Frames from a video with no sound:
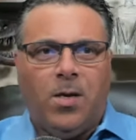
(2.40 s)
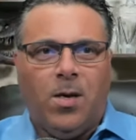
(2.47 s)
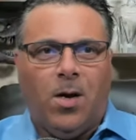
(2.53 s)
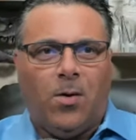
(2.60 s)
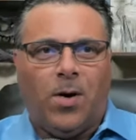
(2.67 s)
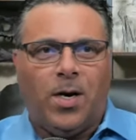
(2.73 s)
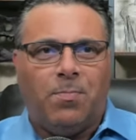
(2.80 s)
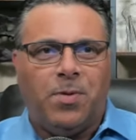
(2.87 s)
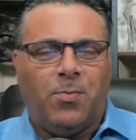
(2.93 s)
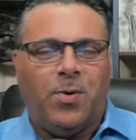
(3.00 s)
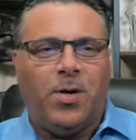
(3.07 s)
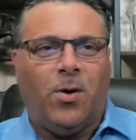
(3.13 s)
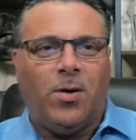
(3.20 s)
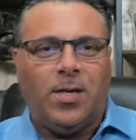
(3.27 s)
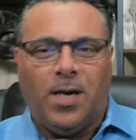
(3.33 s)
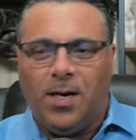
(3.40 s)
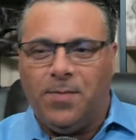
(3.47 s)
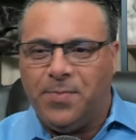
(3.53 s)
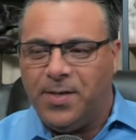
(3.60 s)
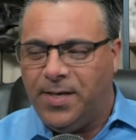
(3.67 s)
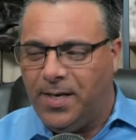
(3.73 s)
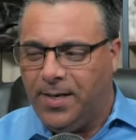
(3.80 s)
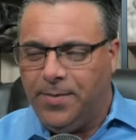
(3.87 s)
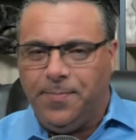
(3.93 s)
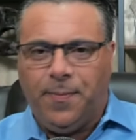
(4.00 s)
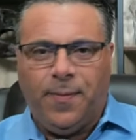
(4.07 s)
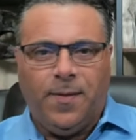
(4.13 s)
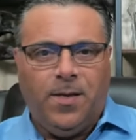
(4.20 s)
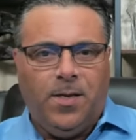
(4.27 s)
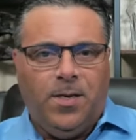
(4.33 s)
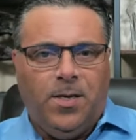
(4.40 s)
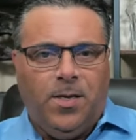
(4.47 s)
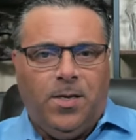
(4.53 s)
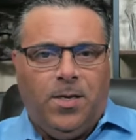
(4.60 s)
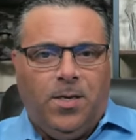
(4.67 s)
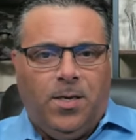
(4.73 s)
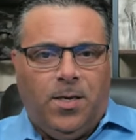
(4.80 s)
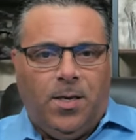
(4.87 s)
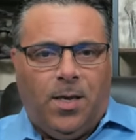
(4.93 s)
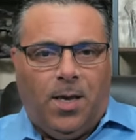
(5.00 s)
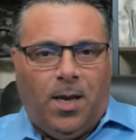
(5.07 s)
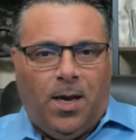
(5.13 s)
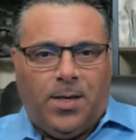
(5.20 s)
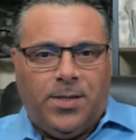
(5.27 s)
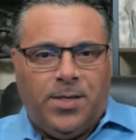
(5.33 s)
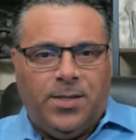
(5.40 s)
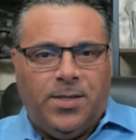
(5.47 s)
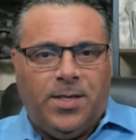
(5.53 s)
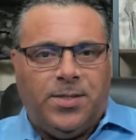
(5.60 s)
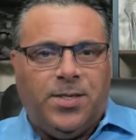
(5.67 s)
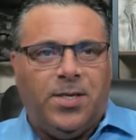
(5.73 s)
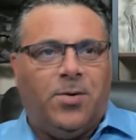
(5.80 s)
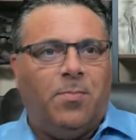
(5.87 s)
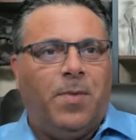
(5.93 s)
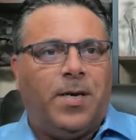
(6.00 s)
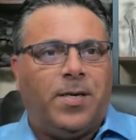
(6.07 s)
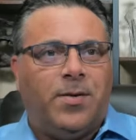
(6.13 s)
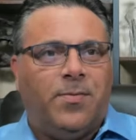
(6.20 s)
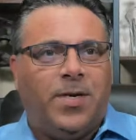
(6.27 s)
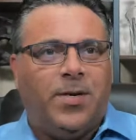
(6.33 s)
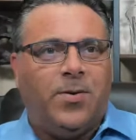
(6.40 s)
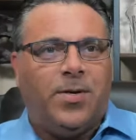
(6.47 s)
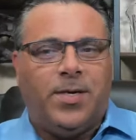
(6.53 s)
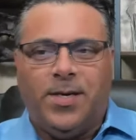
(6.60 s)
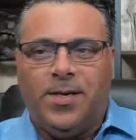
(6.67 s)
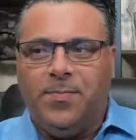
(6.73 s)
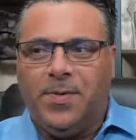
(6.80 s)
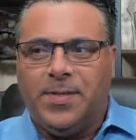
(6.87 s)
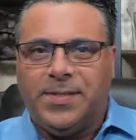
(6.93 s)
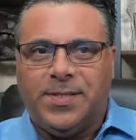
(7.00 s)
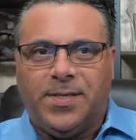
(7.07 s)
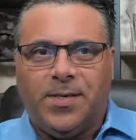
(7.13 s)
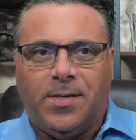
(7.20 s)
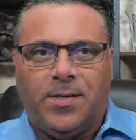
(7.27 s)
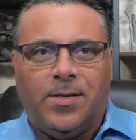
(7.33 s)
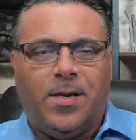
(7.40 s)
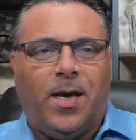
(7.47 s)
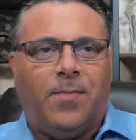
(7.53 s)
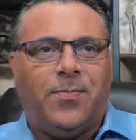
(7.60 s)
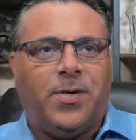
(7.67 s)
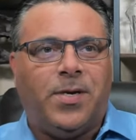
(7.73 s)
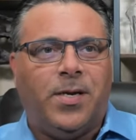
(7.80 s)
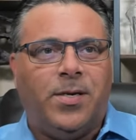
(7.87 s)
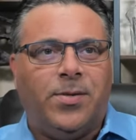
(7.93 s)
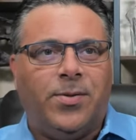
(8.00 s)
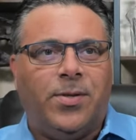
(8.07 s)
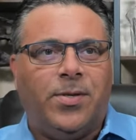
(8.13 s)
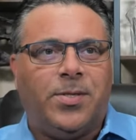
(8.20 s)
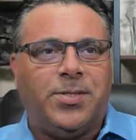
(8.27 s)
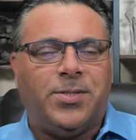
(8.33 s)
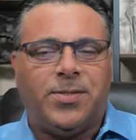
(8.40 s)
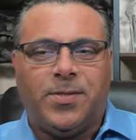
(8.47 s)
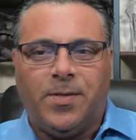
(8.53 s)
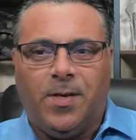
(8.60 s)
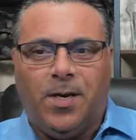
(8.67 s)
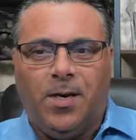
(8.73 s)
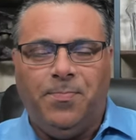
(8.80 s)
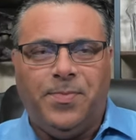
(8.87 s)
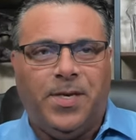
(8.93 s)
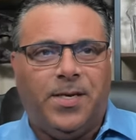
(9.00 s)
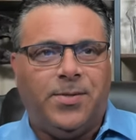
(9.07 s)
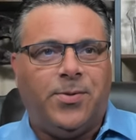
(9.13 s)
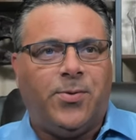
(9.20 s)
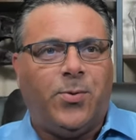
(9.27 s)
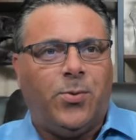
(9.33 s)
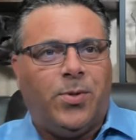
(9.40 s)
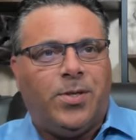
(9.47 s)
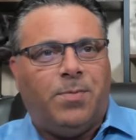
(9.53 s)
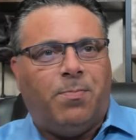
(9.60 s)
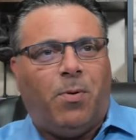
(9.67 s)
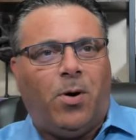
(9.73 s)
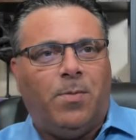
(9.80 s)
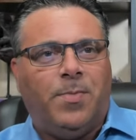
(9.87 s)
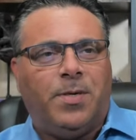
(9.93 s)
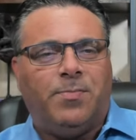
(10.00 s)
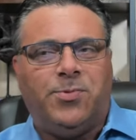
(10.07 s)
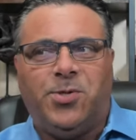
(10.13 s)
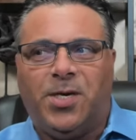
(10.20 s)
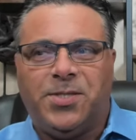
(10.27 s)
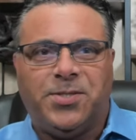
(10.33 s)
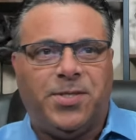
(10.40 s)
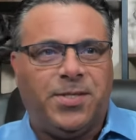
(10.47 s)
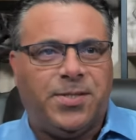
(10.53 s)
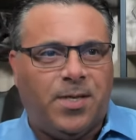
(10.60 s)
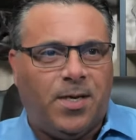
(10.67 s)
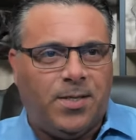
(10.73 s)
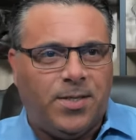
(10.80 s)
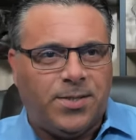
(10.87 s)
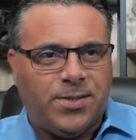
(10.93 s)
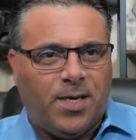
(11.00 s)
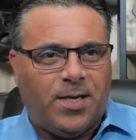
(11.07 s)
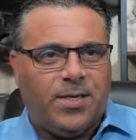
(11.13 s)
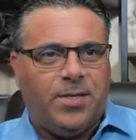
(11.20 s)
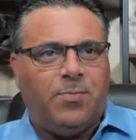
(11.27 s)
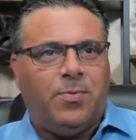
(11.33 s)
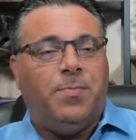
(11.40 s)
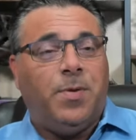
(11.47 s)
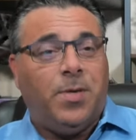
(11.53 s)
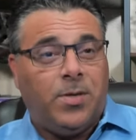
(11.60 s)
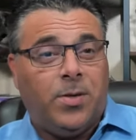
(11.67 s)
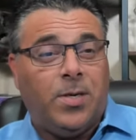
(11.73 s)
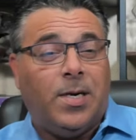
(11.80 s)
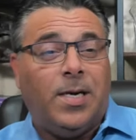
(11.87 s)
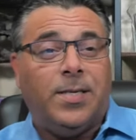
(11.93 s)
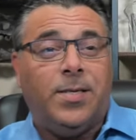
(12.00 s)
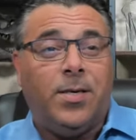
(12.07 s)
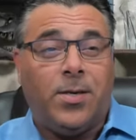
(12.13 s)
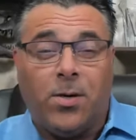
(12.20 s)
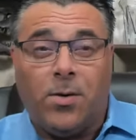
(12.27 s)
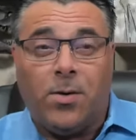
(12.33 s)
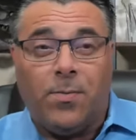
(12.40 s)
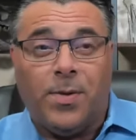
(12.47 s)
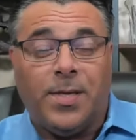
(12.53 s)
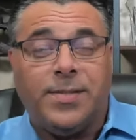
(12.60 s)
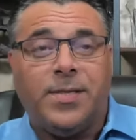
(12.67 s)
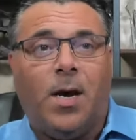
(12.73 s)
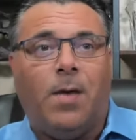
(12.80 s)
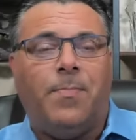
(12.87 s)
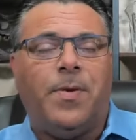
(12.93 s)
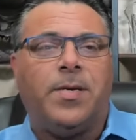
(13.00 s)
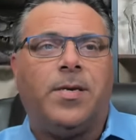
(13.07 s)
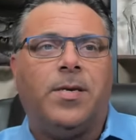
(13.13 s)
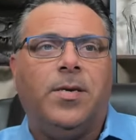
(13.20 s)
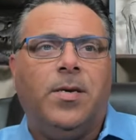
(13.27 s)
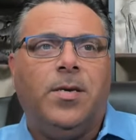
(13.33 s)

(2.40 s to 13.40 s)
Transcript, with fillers: All right, I believe we are live today. I didn't intend on making a video today, but uh, after getting this update through the Department of Justice, I decided it would be a good idea to cover the topic.